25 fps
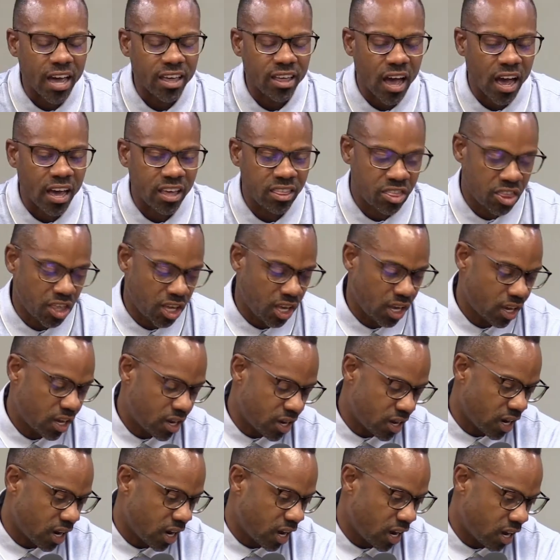I, I
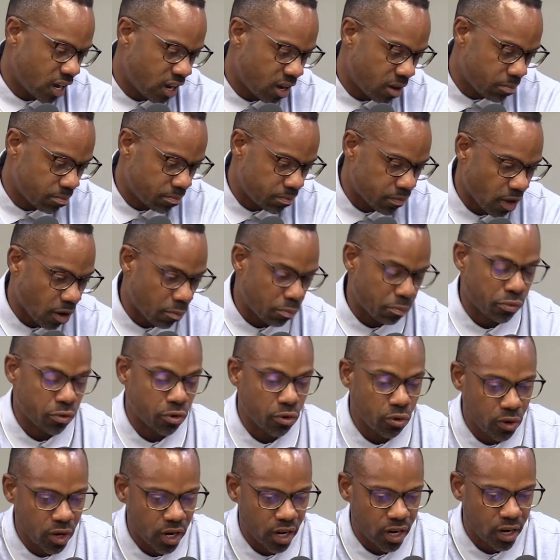think um, a
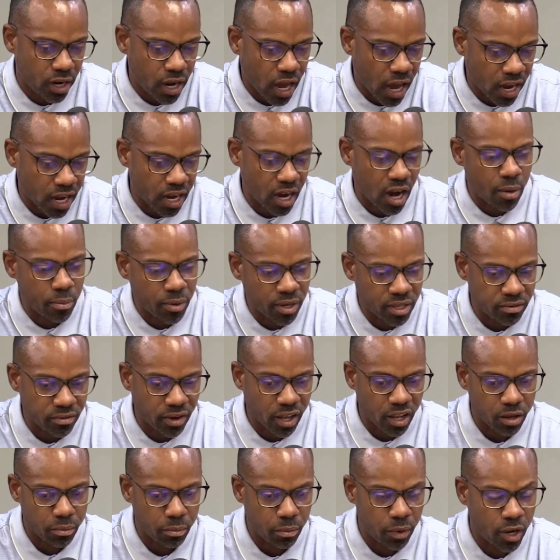prudent economic
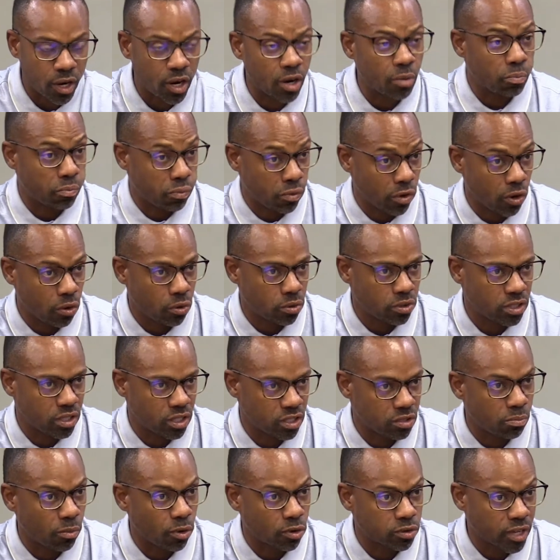development approach
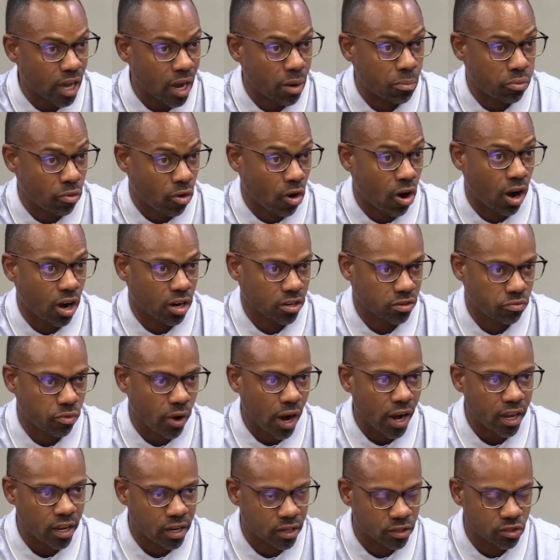is multi-pronged,
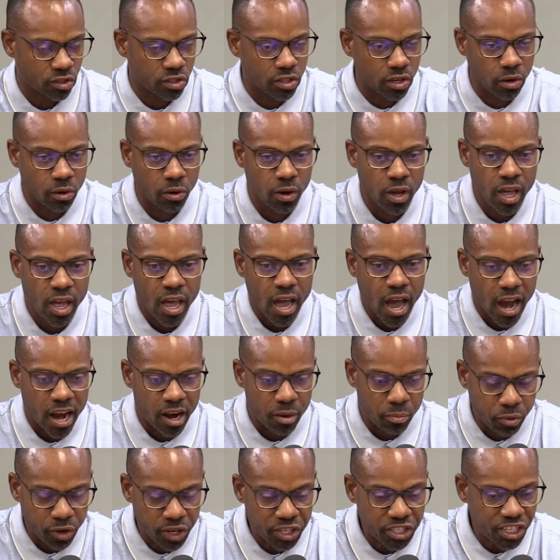right? And so I
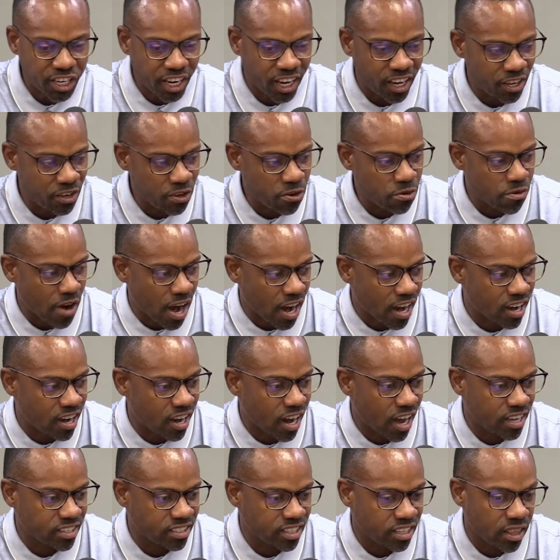appreciate you
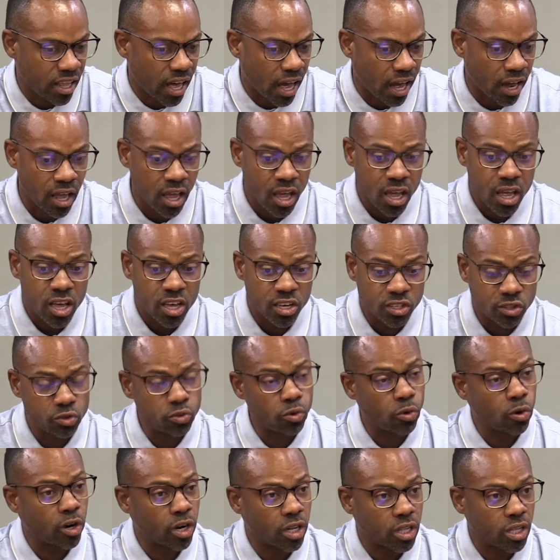recognizing that
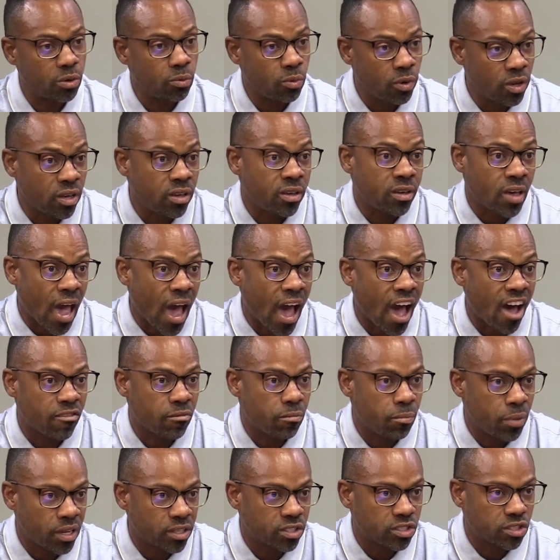historically we
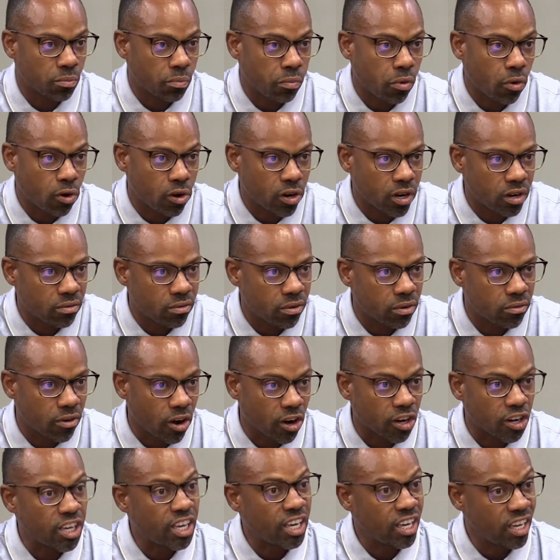have been supportive of
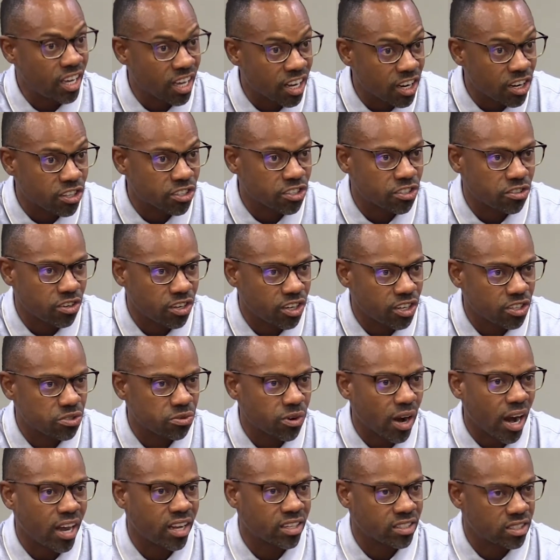our key industries,
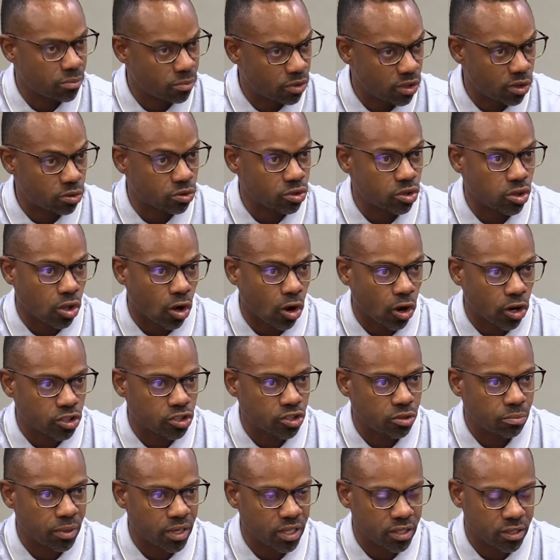right? And some of those
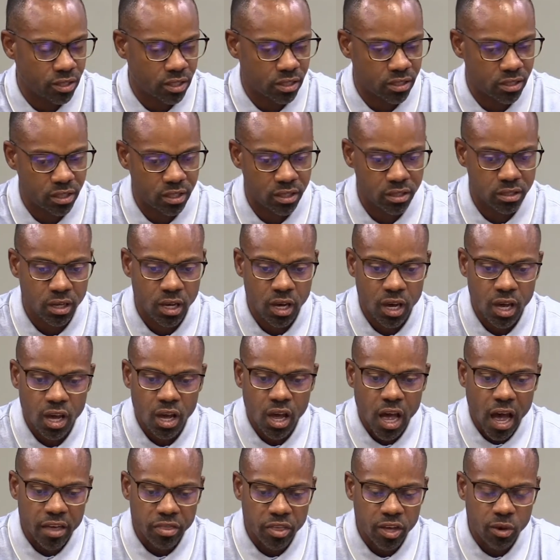larger businesses.
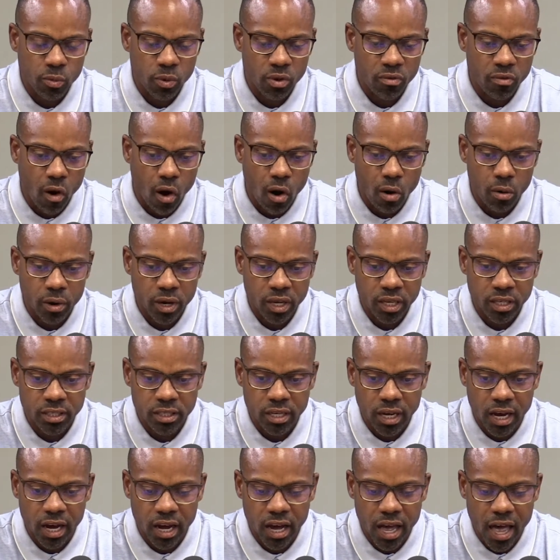I think we've
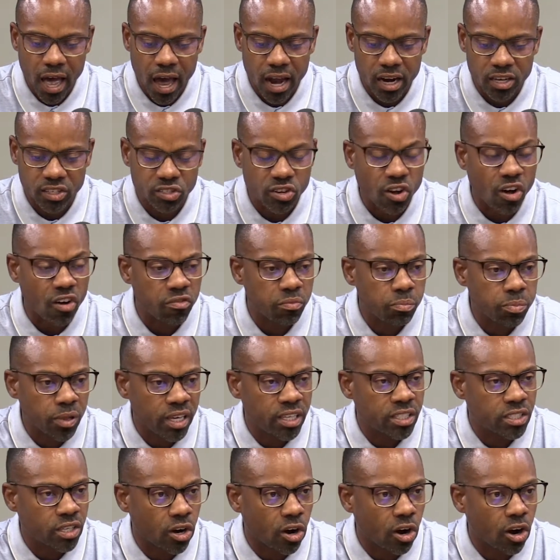always uh, had a soft
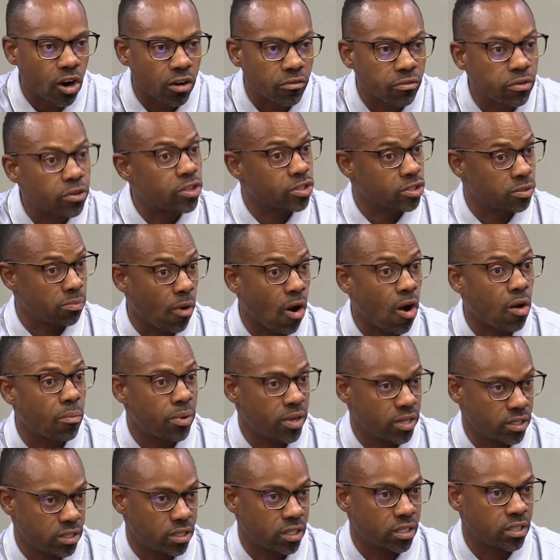place in our heart for the small
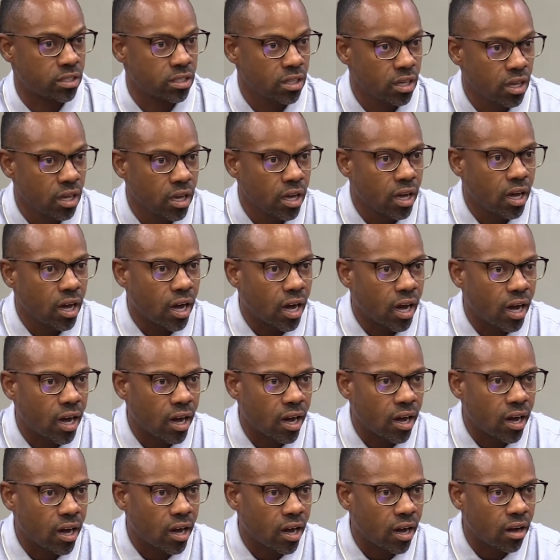business uh,
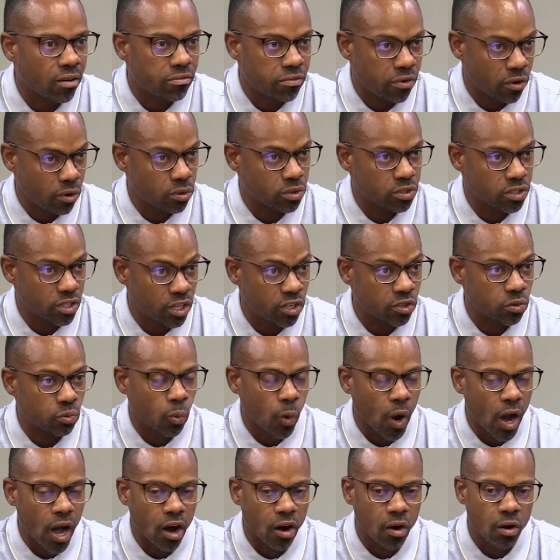uh, folks as
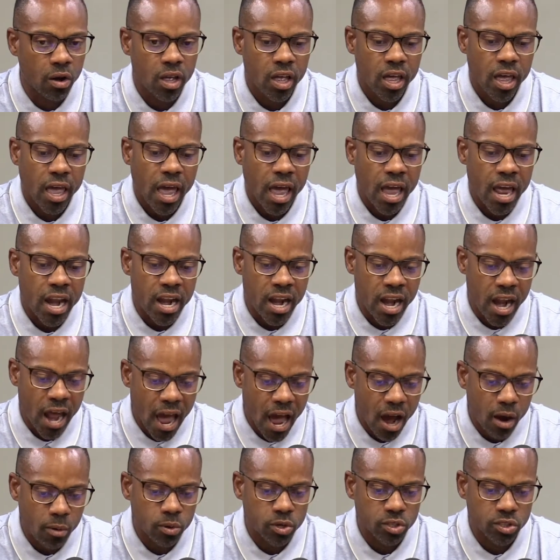well. And
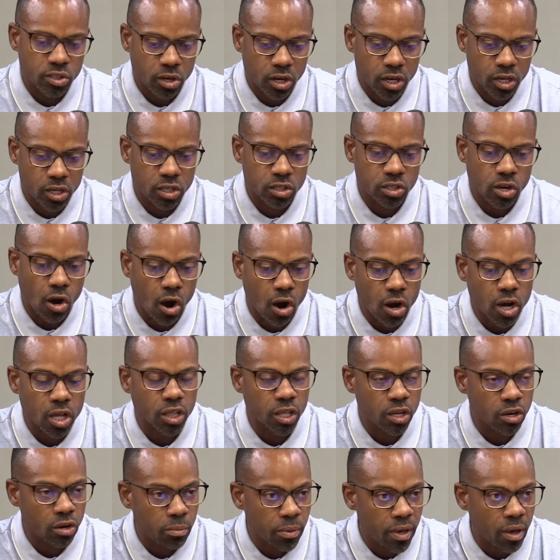now we're starting to talk a
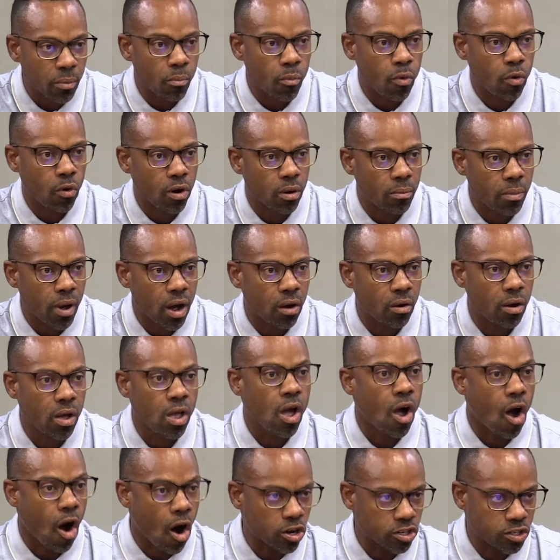little bit more about
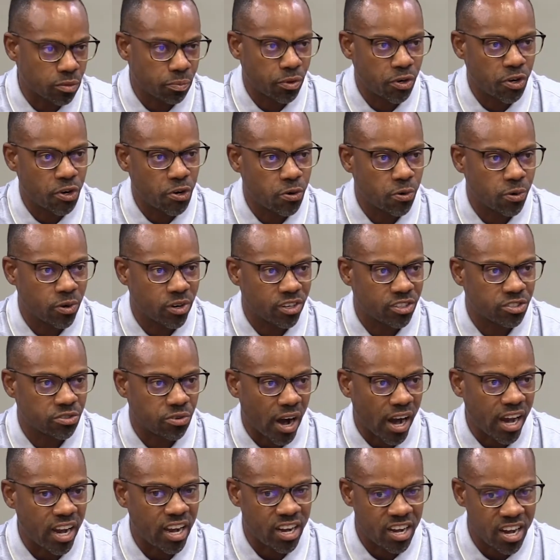entrepreneurs,
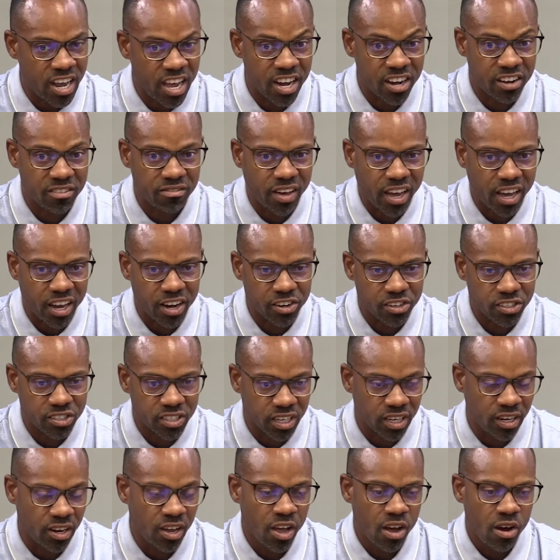right? And innovators
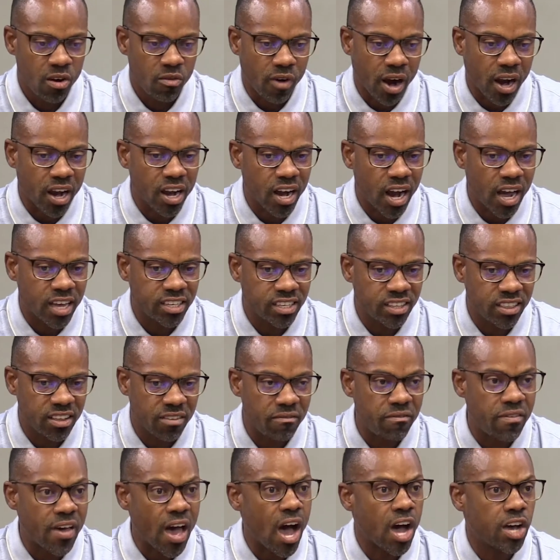and recognizing
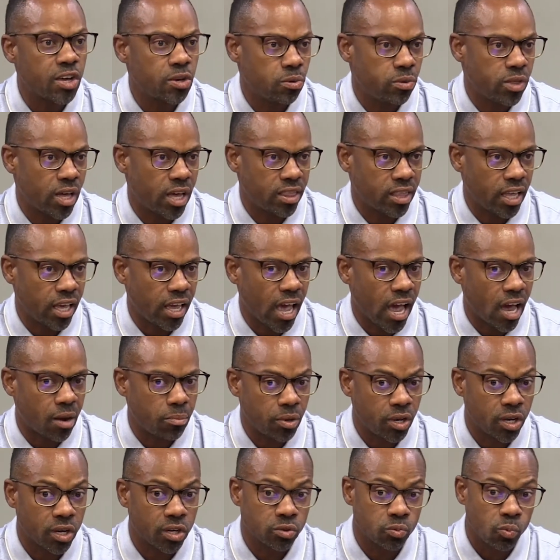the value that they add,
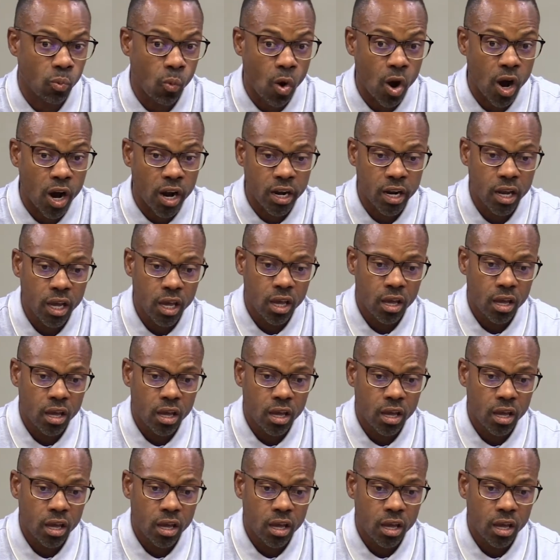because one,